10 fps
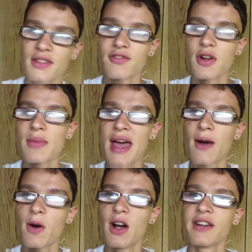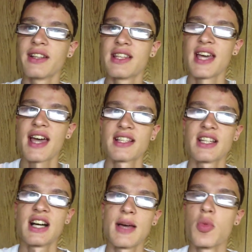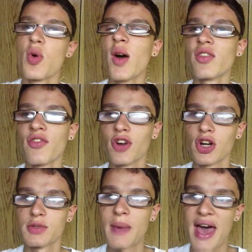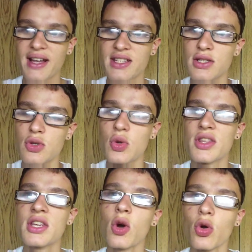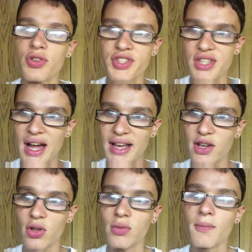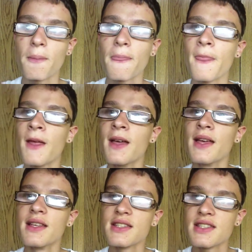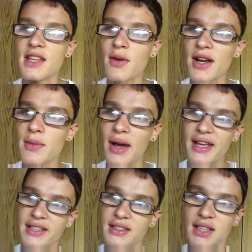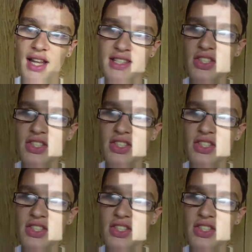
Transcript: from now on, Tech Time will revert back to the old style. So anyway, let's